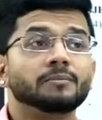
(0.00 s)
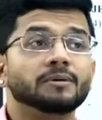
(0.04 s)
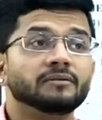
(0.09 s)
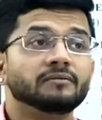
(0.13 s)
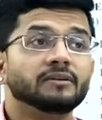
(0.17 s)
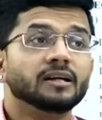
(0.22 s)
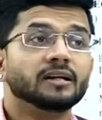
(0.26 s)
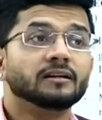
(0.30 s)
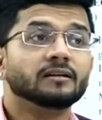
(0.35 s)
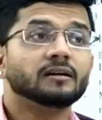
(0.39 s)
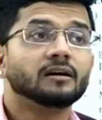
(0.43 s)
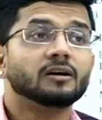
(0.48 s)

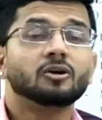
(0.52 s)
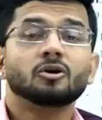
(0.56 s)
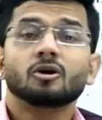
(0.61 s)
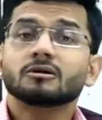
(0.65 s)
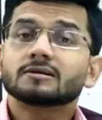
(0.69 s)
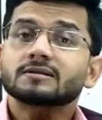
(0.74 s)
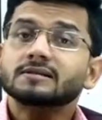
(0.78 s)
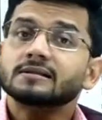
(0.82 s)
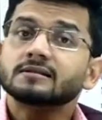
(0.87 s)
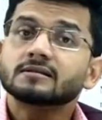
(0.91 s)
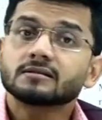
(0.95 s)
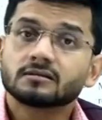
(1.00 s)
Company will incur
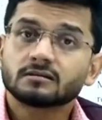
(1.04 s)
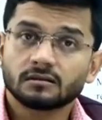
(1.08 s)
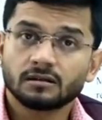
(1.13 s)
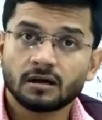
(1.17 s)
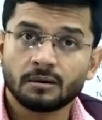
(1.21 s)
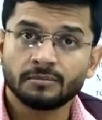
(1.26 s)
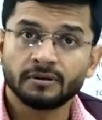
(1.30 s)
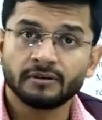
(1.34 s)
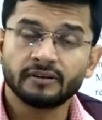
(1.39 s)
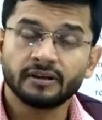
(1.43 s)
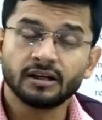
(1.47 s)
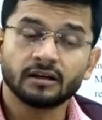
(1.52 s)

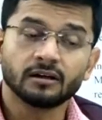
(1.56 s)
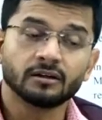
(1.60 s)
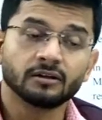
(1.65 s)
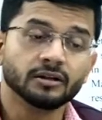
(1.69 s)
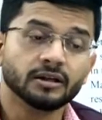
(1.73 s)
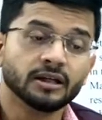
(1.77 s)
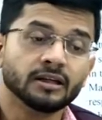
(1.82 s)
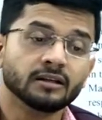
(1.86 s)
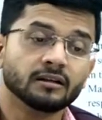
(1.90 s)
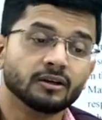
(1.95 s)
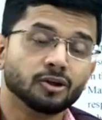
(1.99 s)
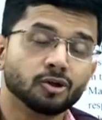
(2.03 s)
losses. Company will
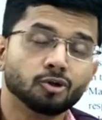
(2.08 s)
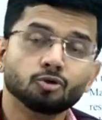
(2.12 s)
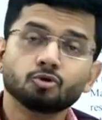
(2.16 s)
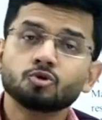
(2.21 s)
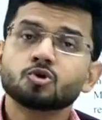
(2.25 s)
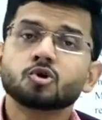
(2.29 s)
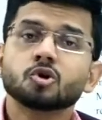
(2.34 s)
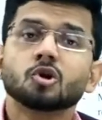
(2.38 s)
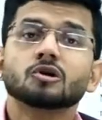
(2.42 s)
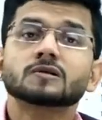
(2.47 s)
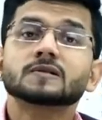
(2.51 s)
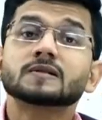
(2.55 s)
incur
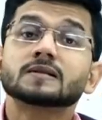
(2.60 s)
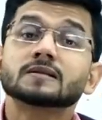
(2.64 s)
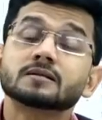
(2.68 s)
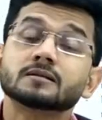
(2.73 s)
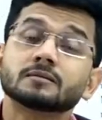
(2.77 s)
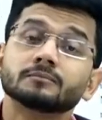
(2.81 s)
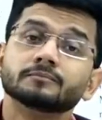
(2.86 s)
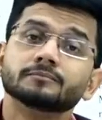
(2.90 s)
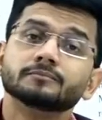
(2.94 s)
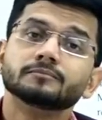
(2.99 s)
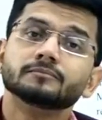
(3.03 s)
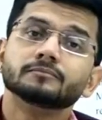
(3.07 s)
huge
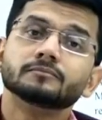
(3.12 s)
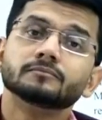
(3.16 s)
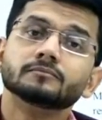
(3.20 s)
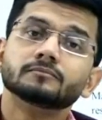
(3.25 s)
losses.